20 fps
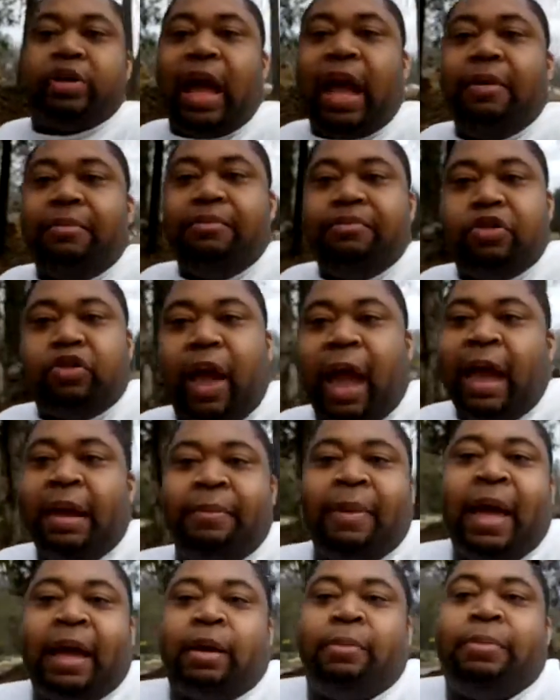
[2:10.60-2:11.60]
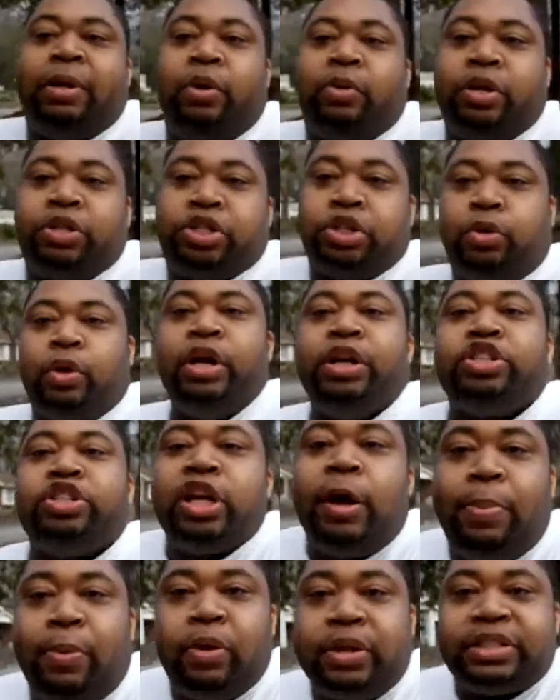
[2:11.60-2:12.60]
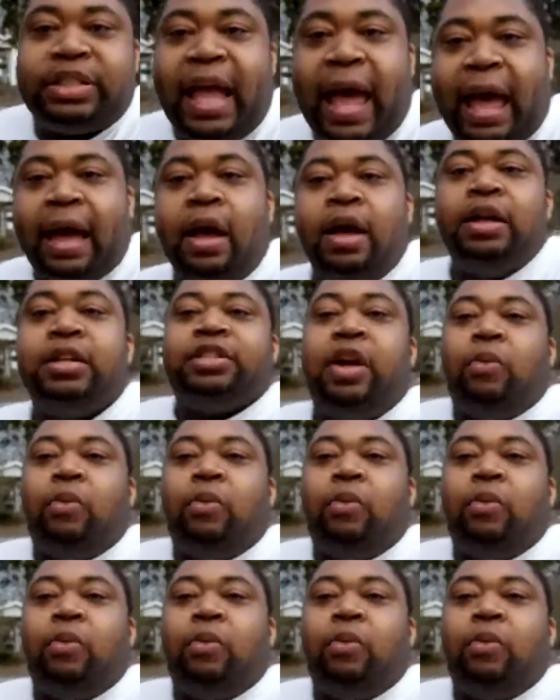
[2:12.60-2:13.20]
You can't you can't make them be with you. Simple as that.